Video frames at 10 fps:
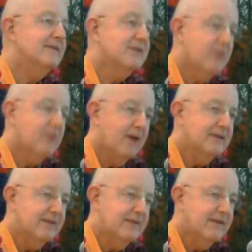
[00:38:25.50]
is the
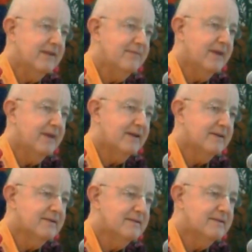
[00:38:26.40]
quality of life
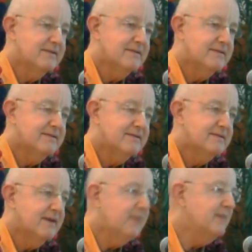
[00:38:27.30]
better?
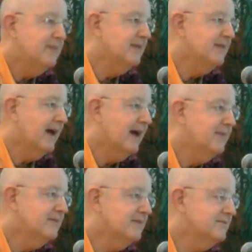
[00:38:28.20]
Are people
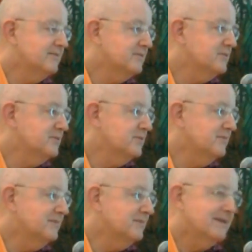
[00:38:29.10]
happier for doing
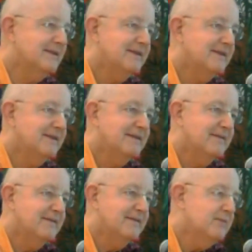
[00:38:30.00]
so?
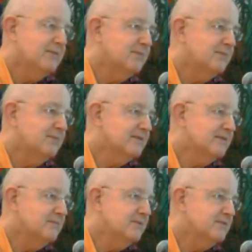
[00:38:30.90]

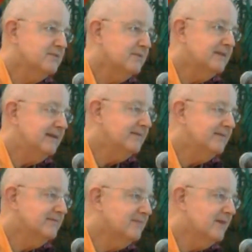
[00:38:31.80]
Automobiles that move so many
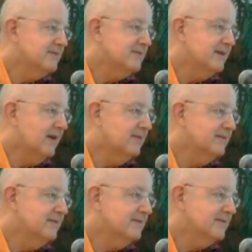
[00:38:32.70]
miles an
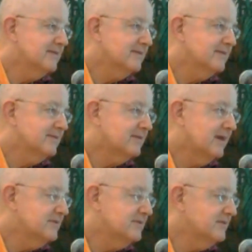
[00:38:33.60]
hour,
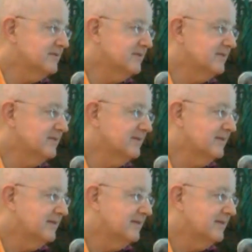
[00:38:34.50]
crashes, and